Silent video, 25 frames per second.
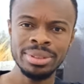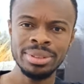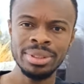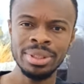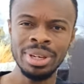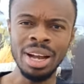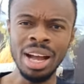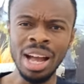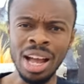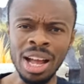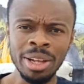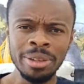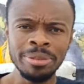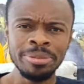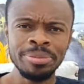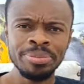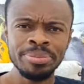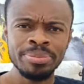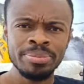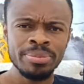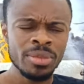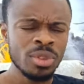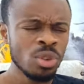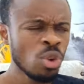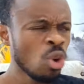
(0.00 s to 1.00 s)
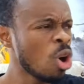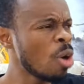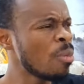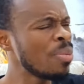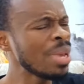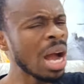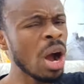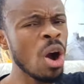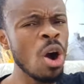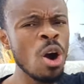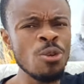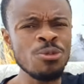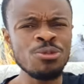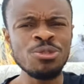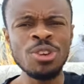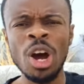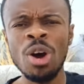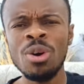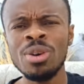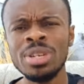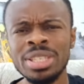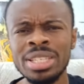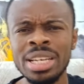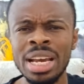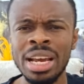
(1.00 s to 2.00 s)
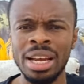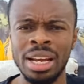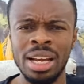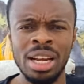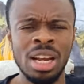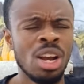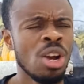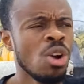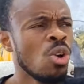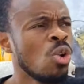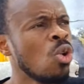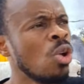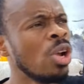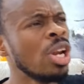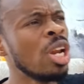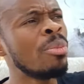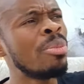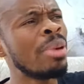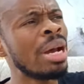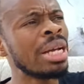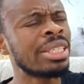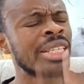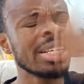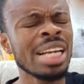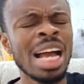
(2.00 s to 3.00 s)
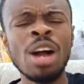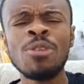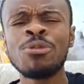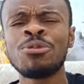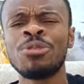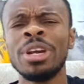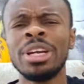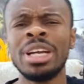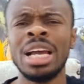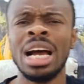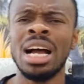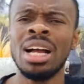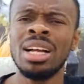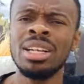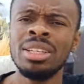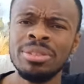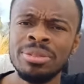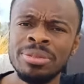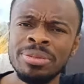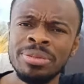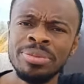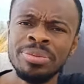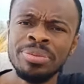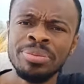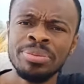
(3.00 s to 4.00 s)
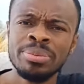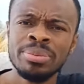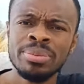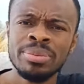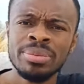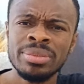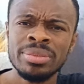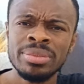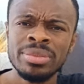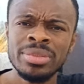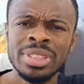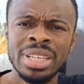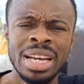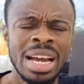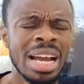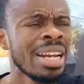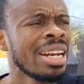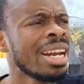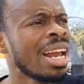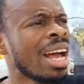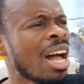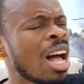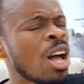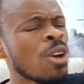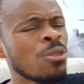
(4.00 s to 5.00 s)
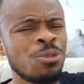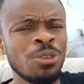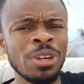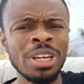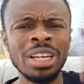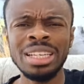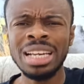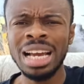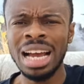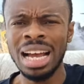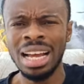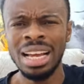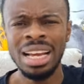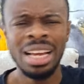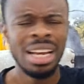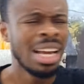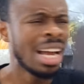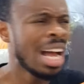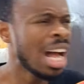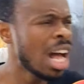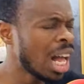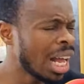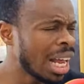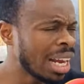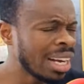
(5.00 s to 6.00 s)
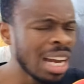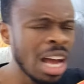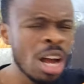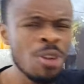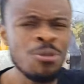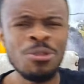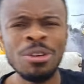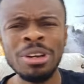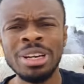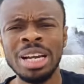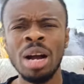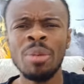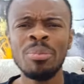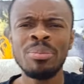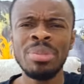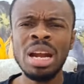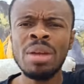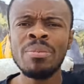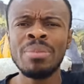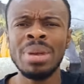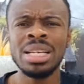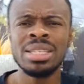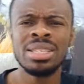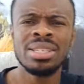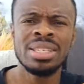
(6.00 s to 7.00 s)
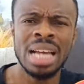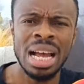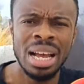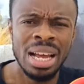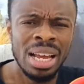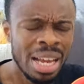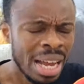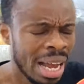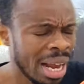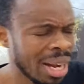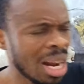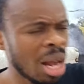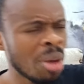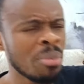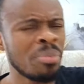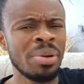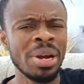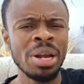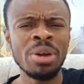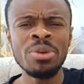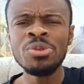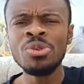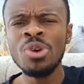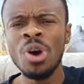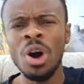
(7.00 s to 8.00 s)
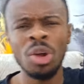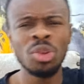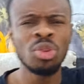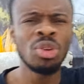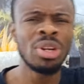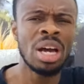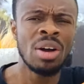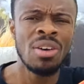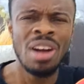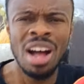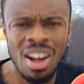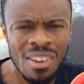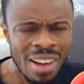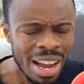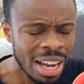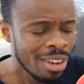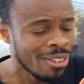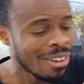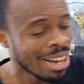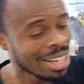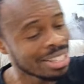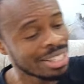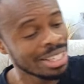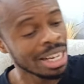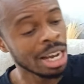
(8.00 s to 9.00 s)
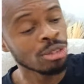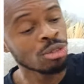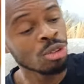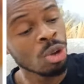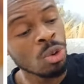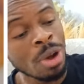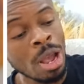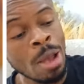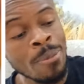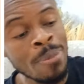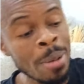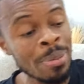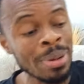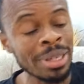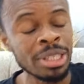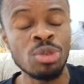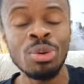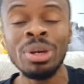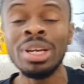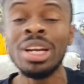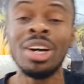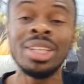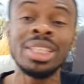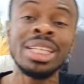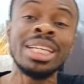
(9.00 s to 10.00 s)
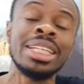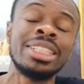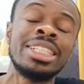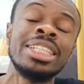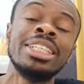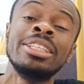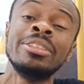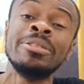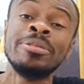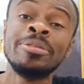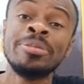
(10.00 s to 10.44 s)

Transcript: Huh? Oh, be a whole from, who say, who liberating Africa? And now Africa, and Africa brain master, and now brain god, and now ha, kwasi ato we puppet we now din echi.